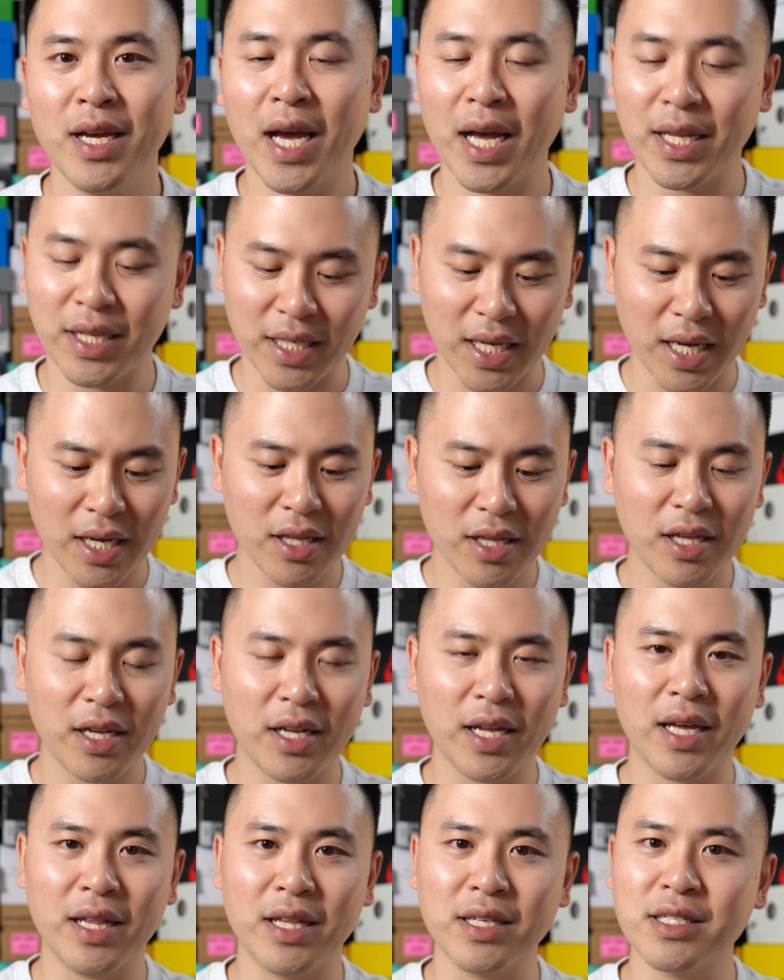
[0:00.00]
At the end of the
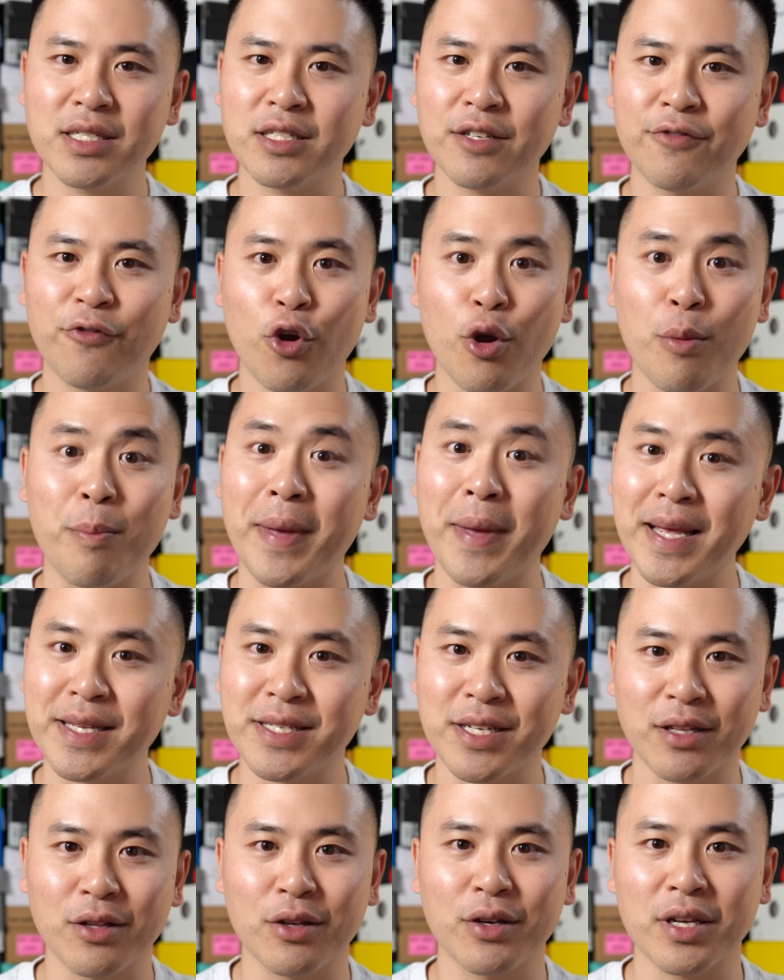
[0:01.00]
day, this is a very
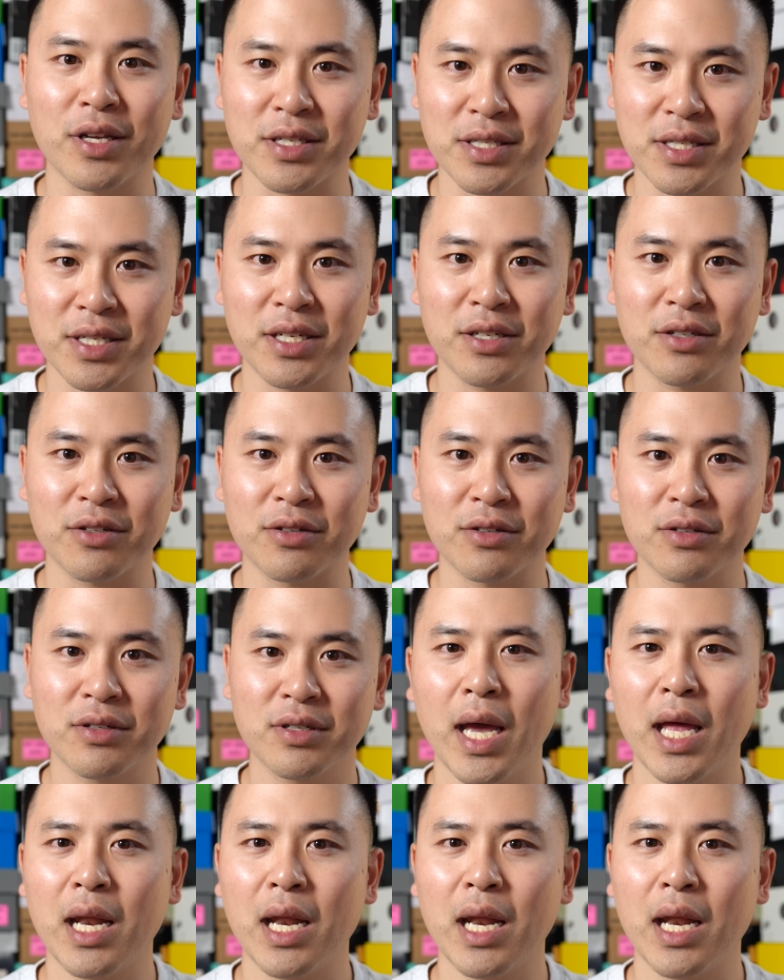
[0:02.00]
basic looking sneaker,